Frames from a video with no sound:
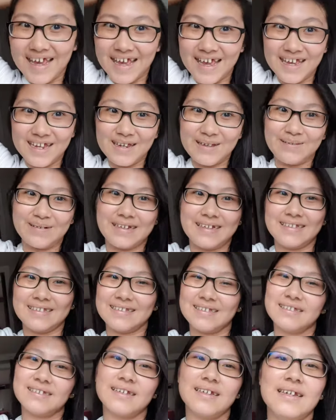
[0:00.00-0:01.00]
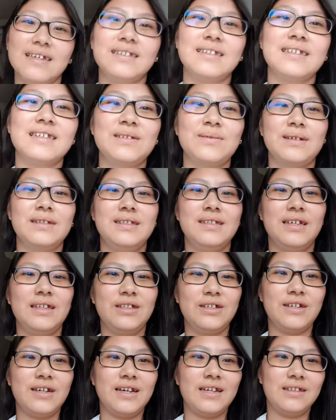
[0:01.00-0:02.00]
Anyways, and this is what the
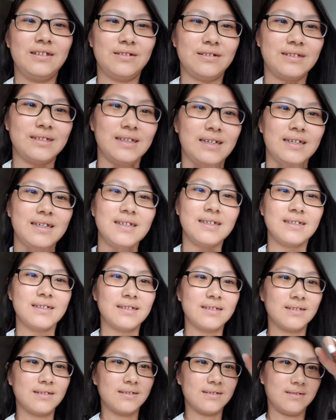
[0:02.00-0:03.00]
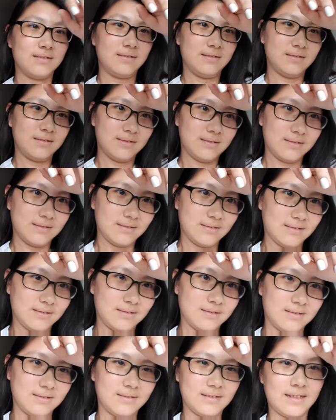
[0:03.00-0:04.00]
other hand looks like.
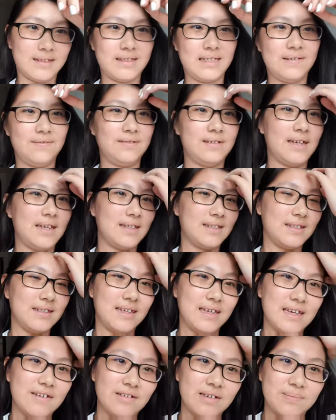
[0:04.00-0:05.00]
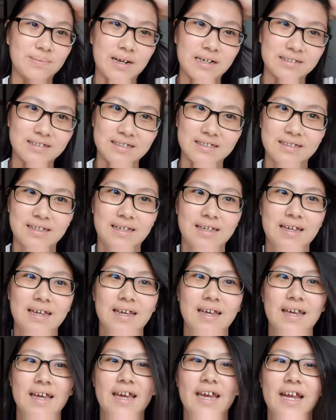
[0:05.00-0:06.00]
Let's see who gets it. Passes the
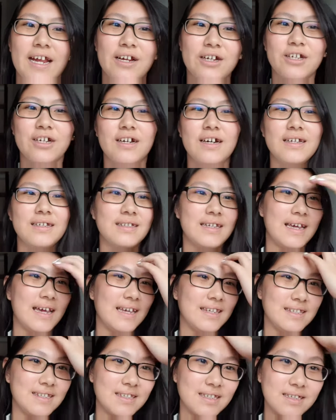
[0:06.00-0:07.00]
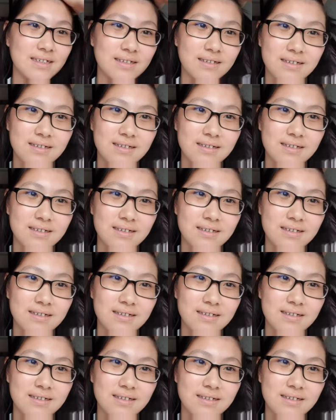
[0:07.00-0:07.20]
haircut test.